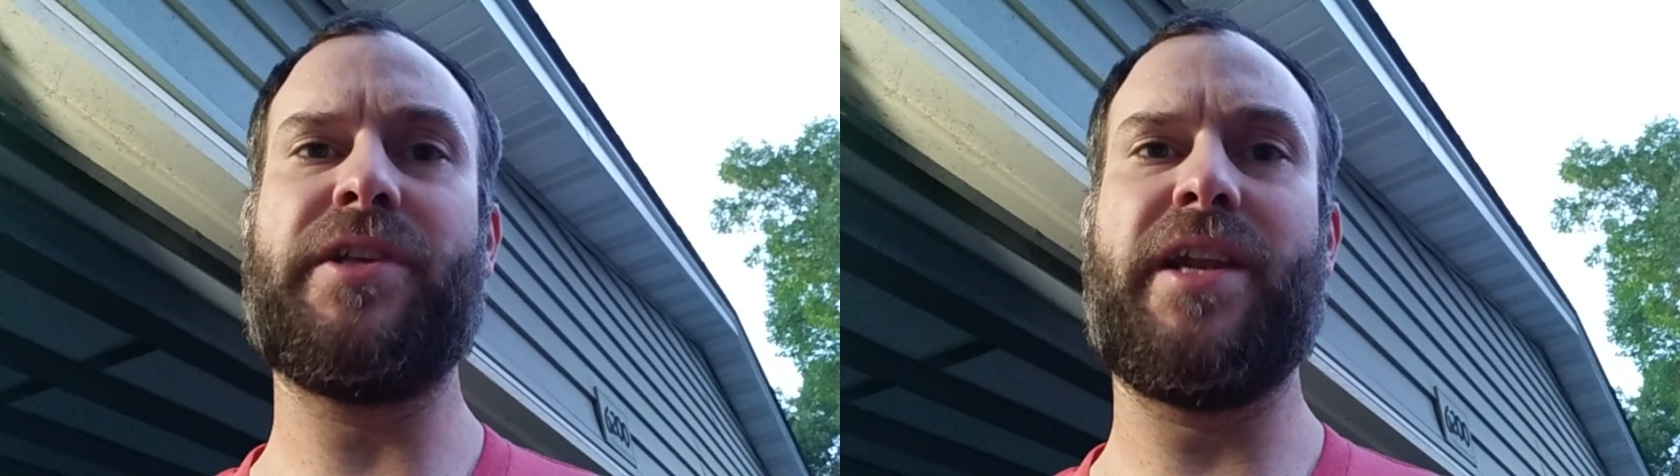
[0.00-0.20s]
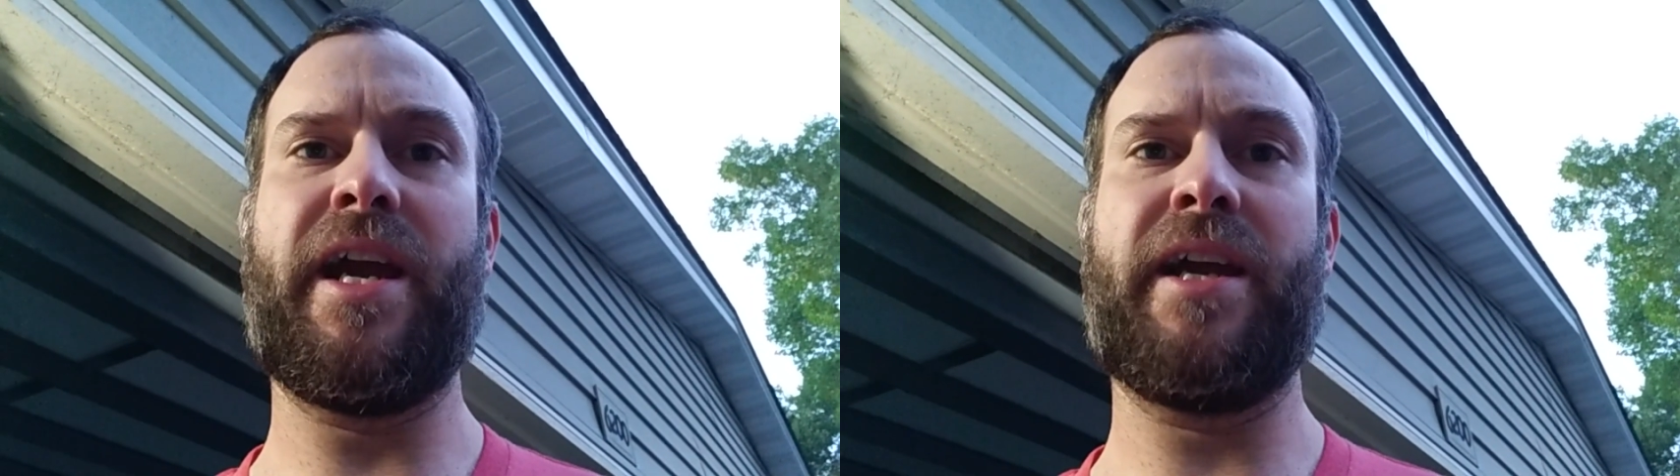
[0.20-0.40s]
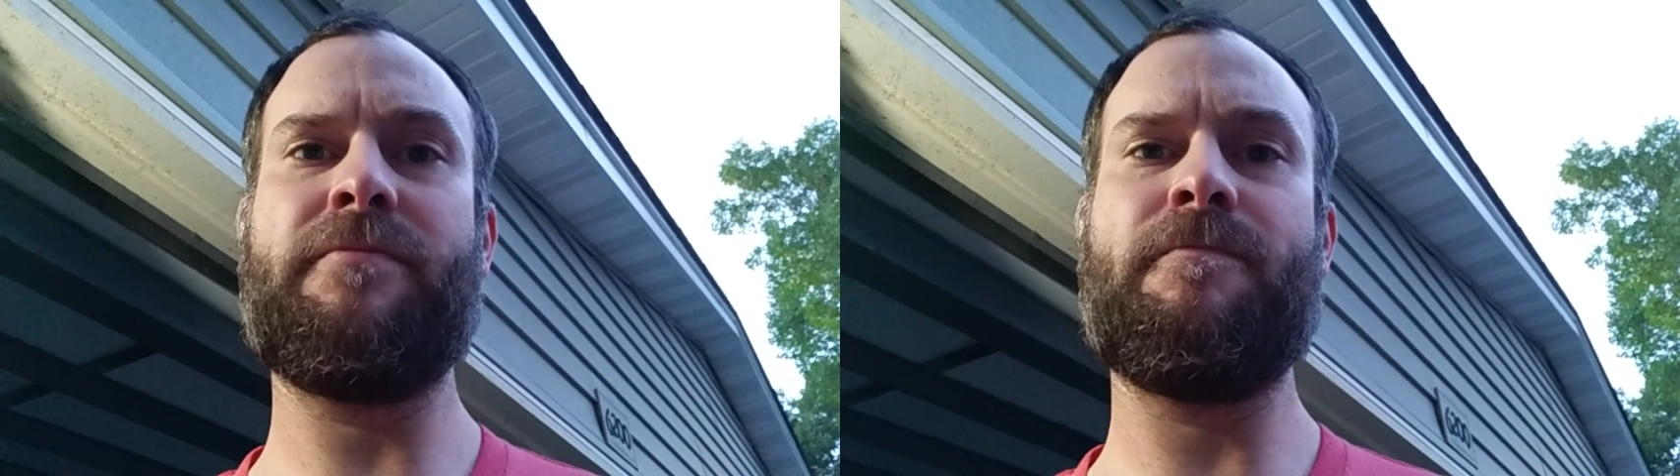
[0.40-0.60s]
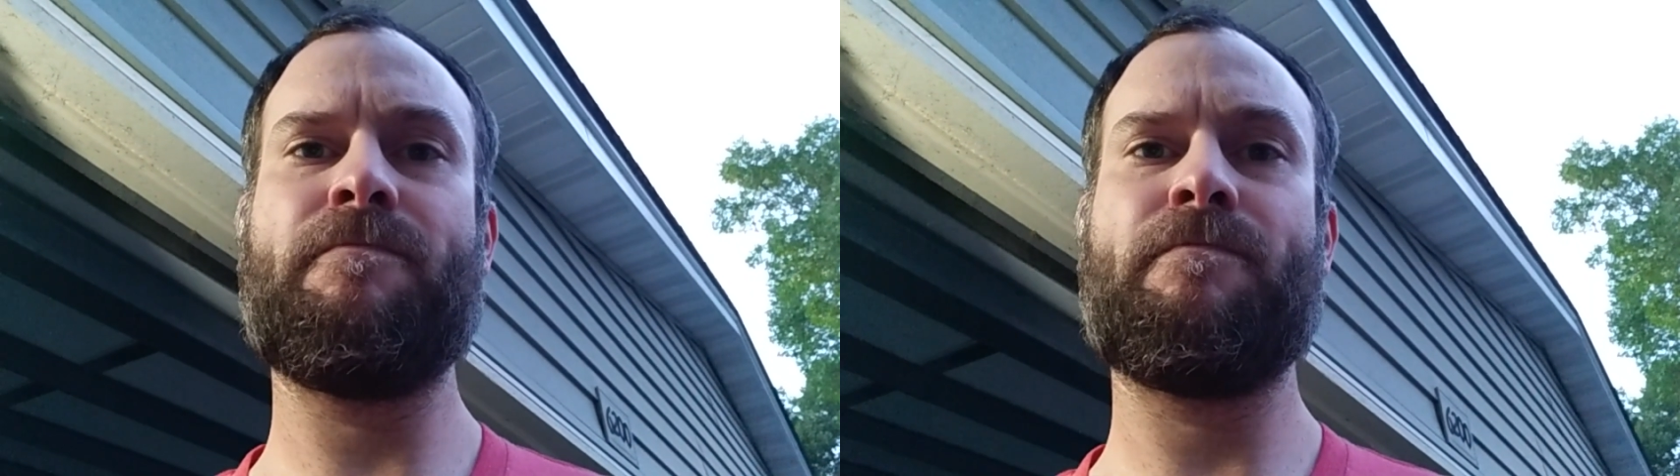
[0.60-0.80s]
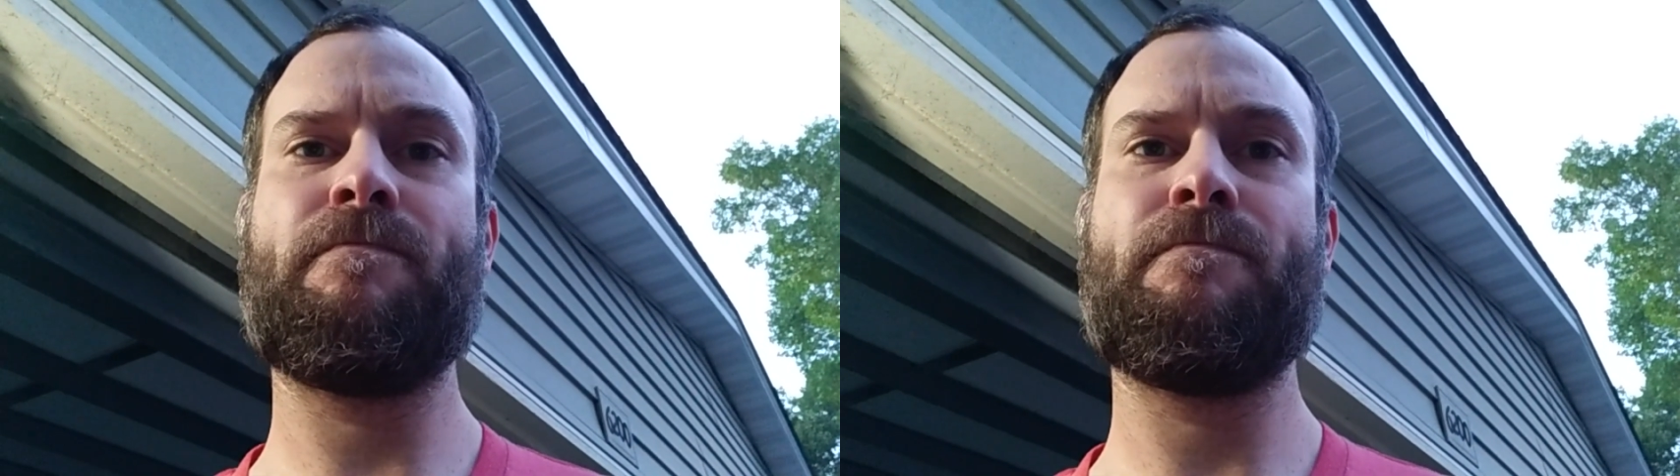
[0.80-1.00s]
today,
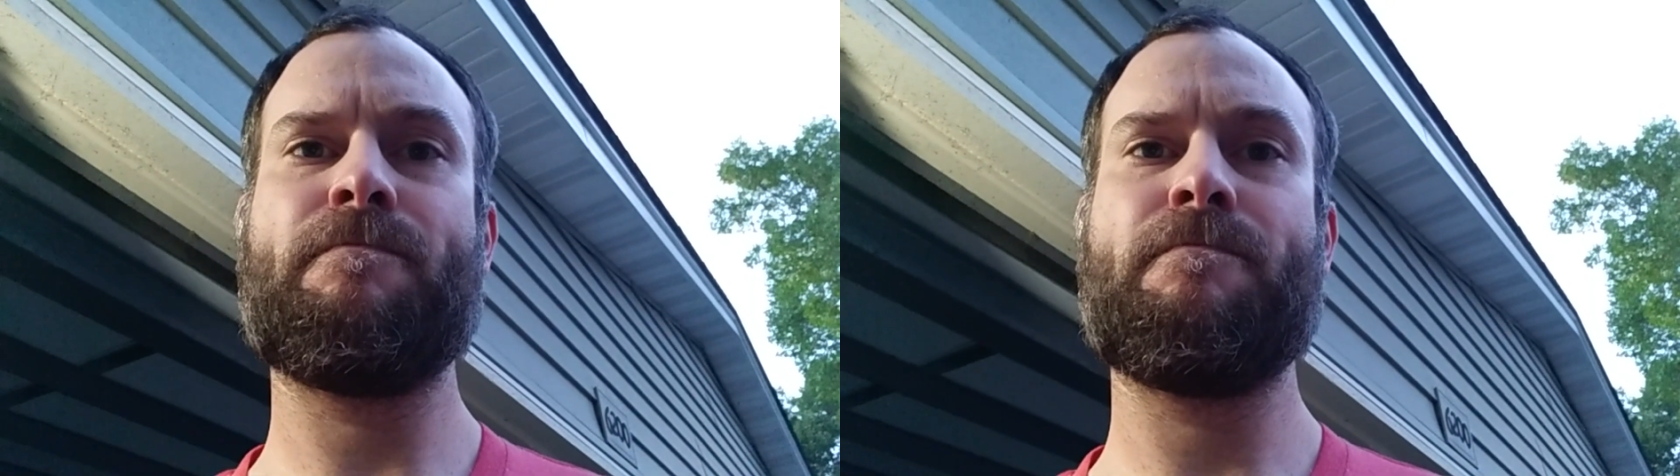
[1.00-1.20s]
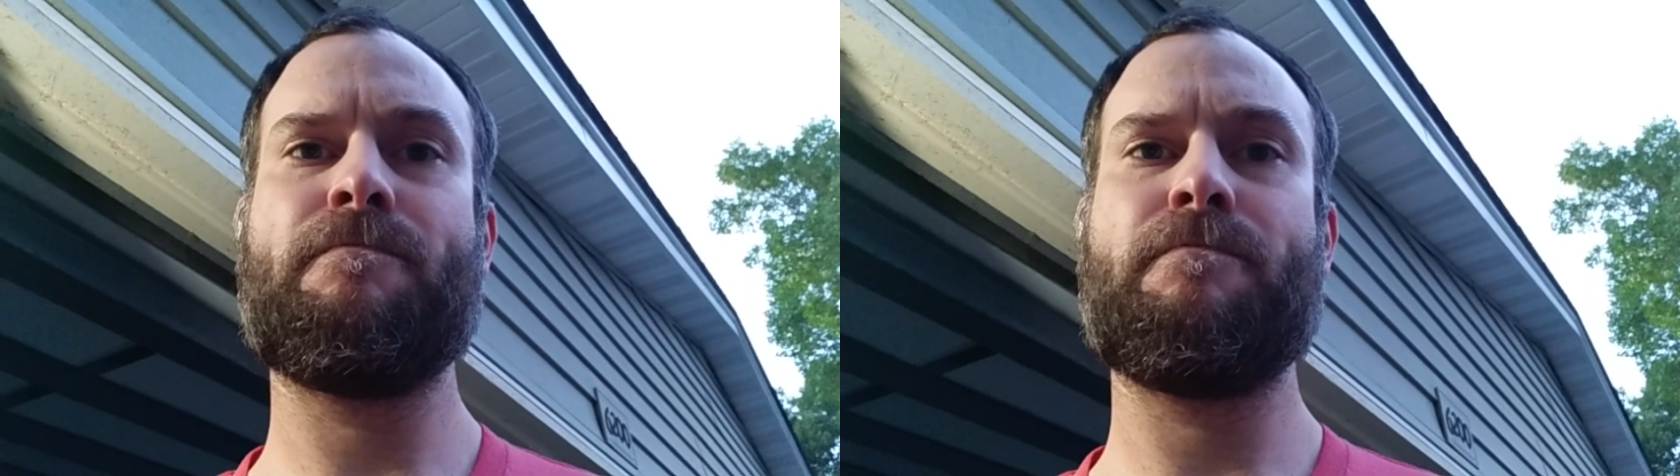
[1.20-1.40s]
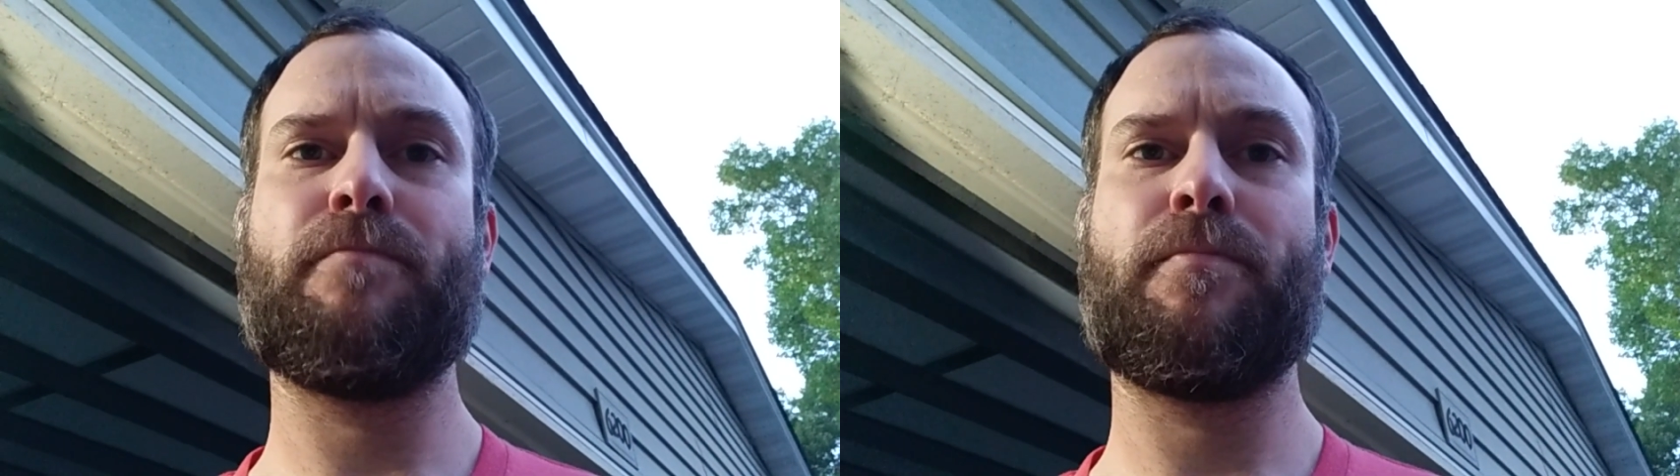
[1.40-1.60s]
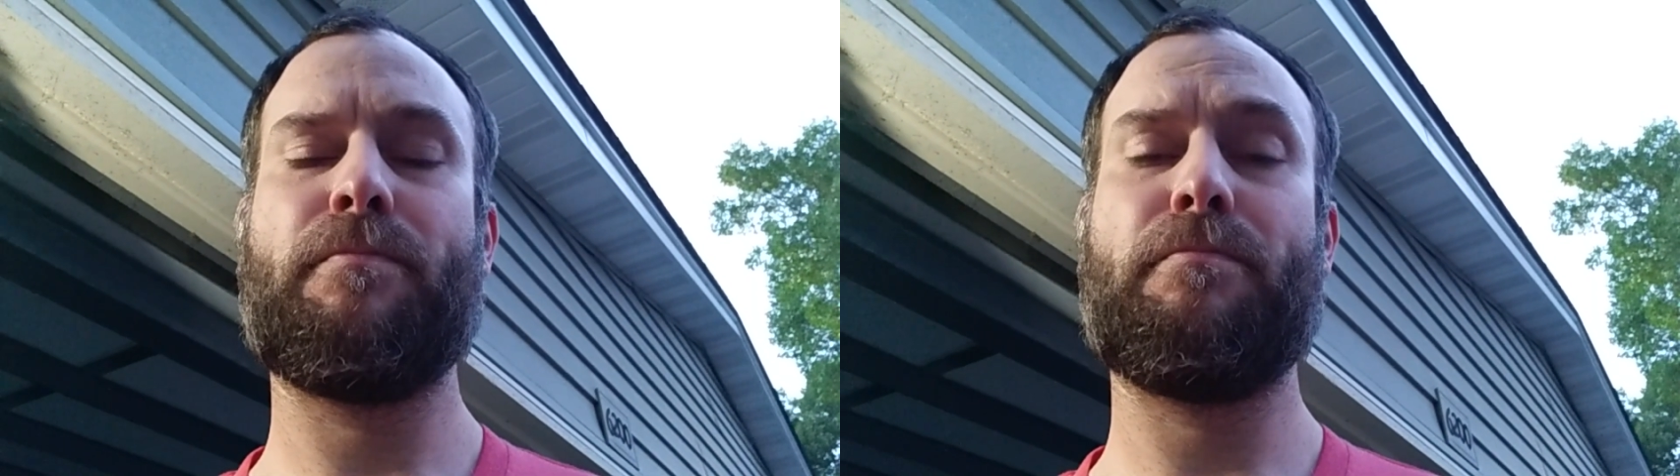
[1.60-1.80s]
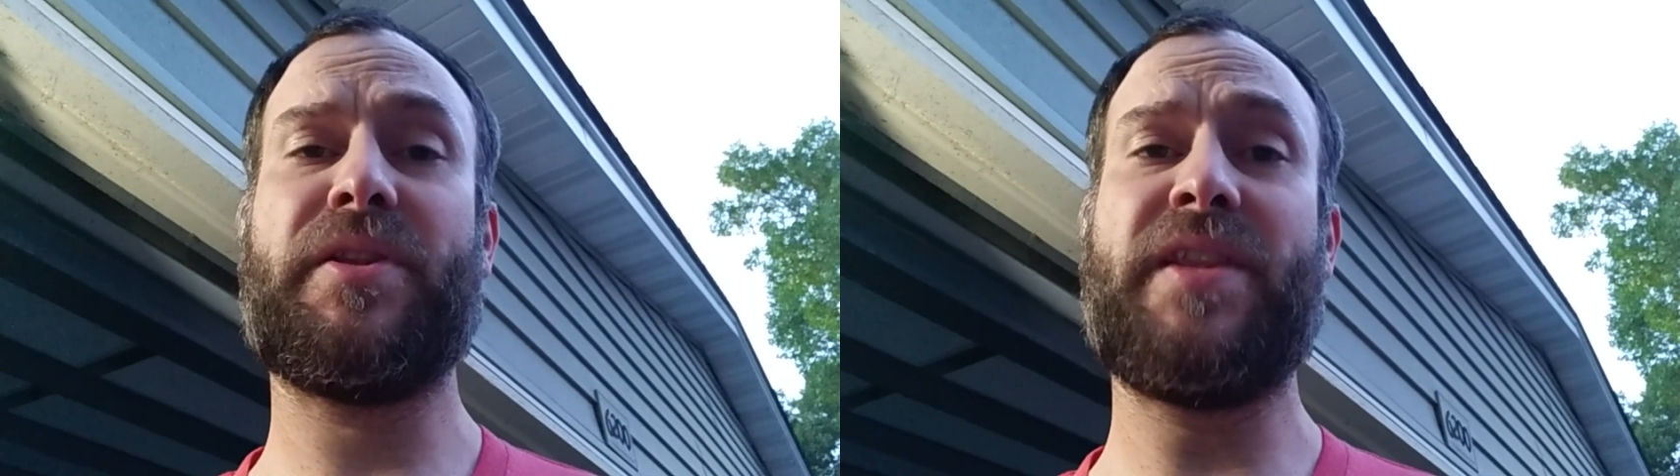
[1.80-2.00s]

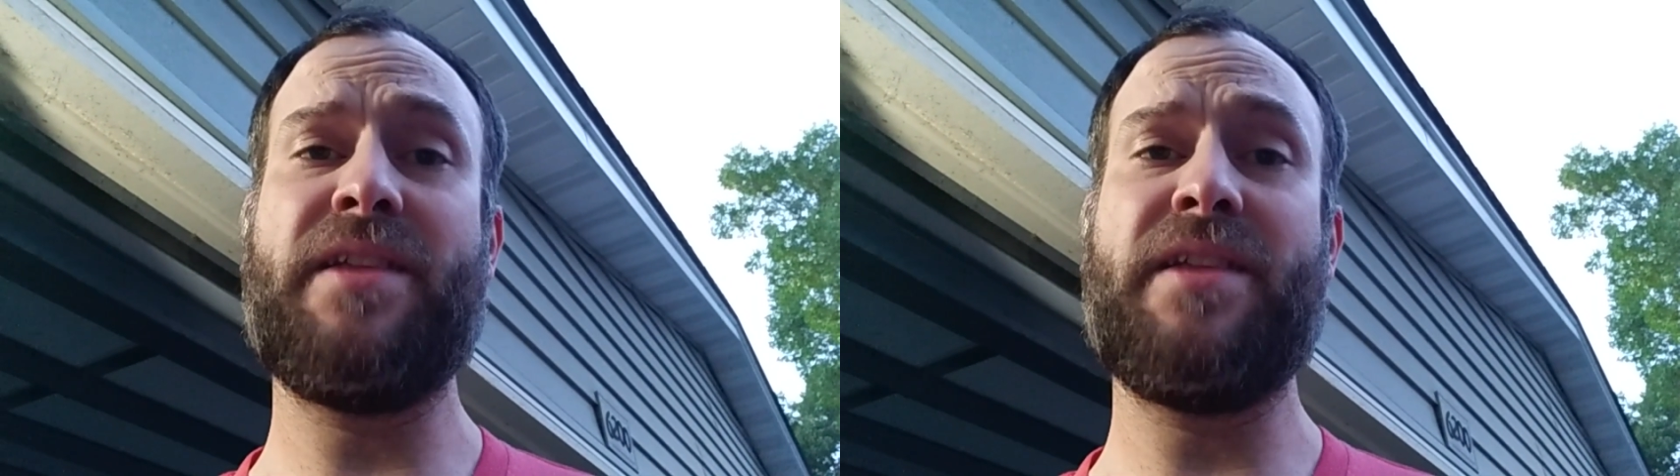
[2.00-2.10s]
but